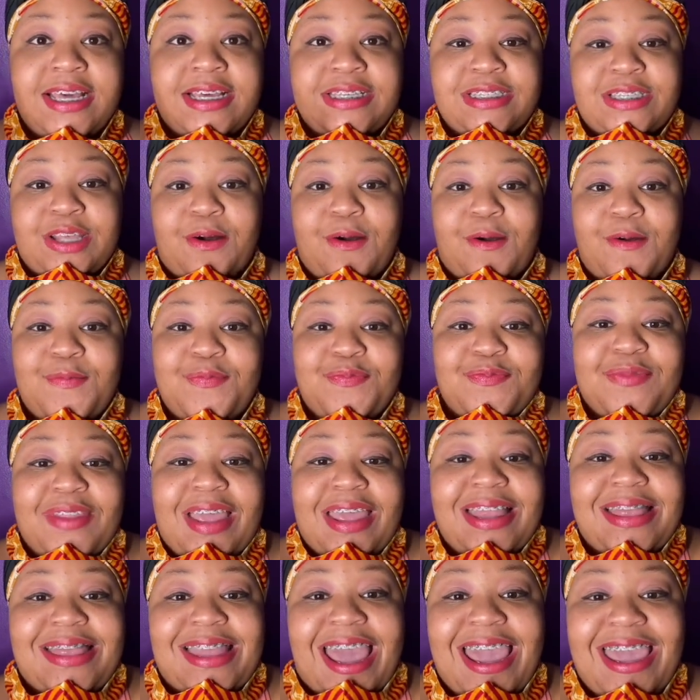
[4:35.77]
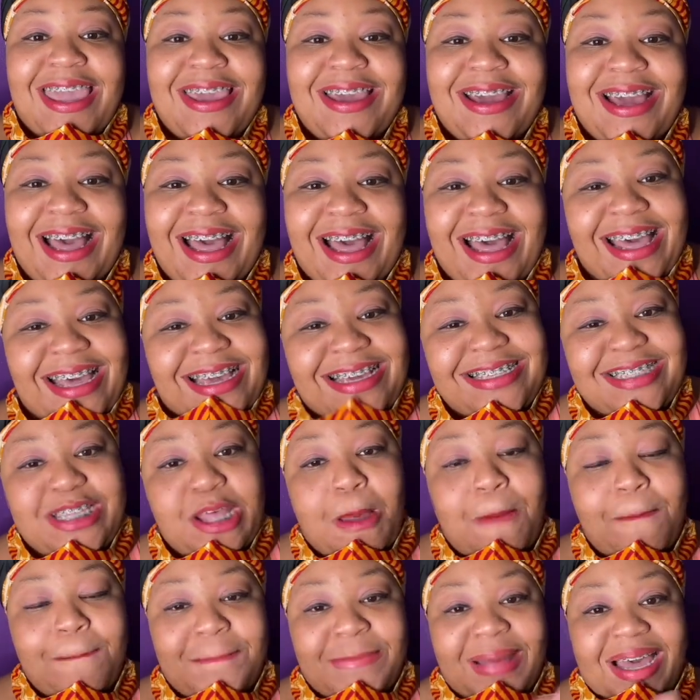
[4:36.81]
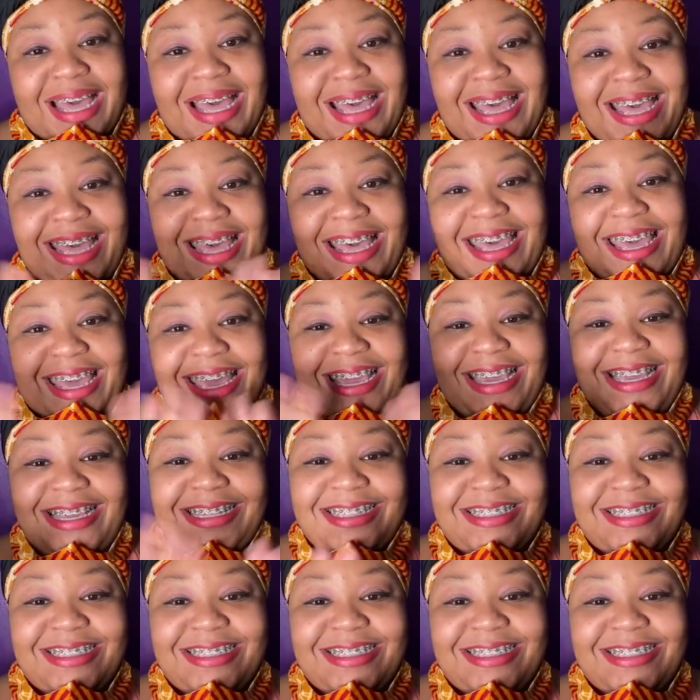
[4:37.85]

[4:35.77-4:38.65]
So thank you guys. Bye.